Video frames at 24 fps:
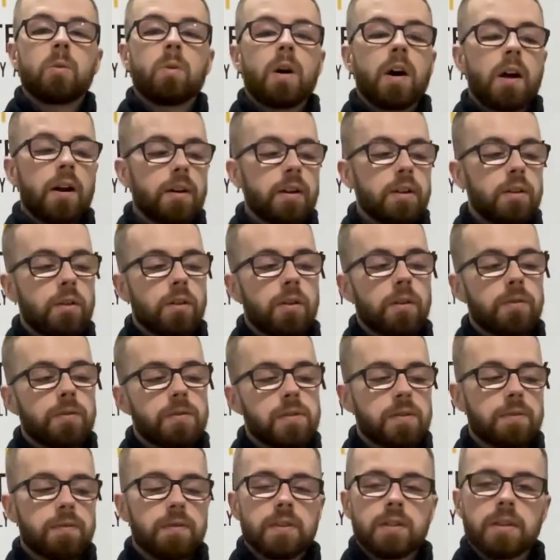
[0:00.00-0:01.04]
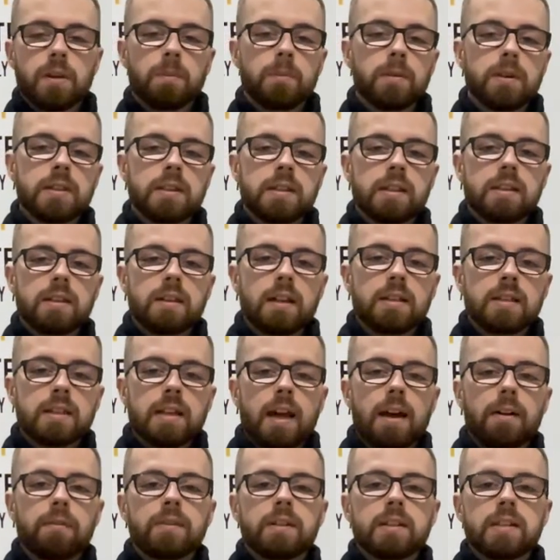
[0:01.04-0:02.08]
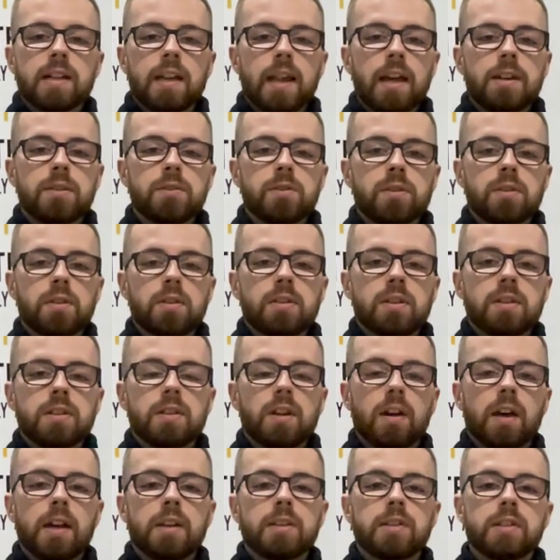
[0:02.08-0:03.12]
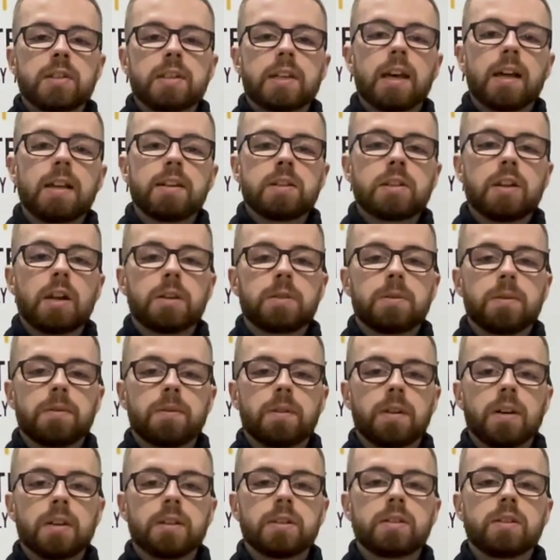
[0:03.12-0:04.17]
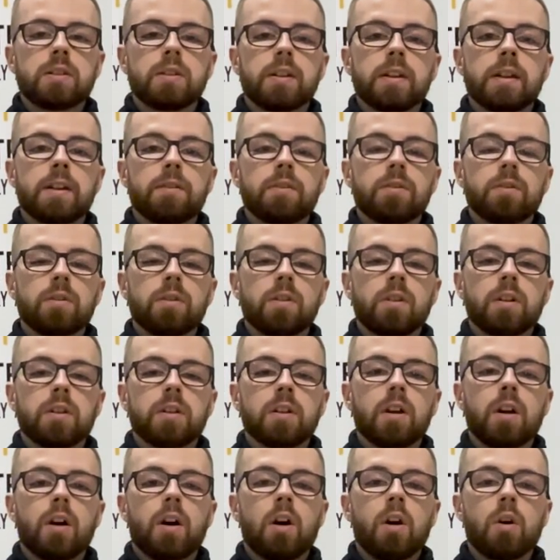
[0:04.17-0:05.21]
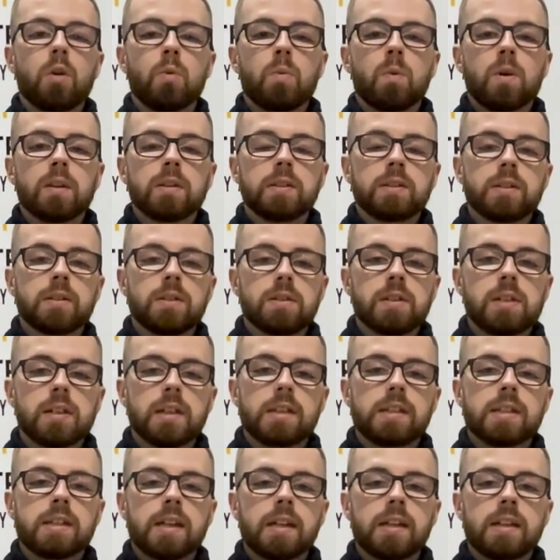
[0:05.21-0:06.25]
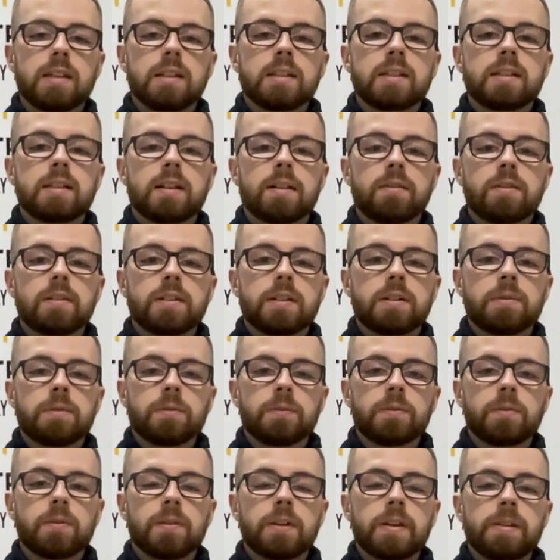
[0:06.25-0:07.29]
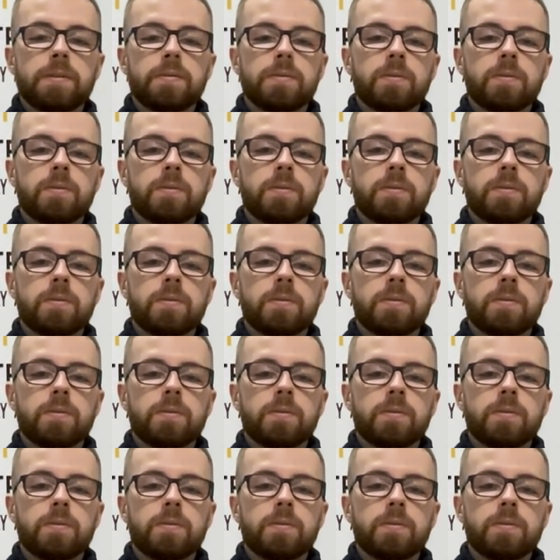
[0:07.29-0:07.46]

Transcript: wiring or if for some reason it doesn't have this lasering on the side, just get in touch with us either on 01268 773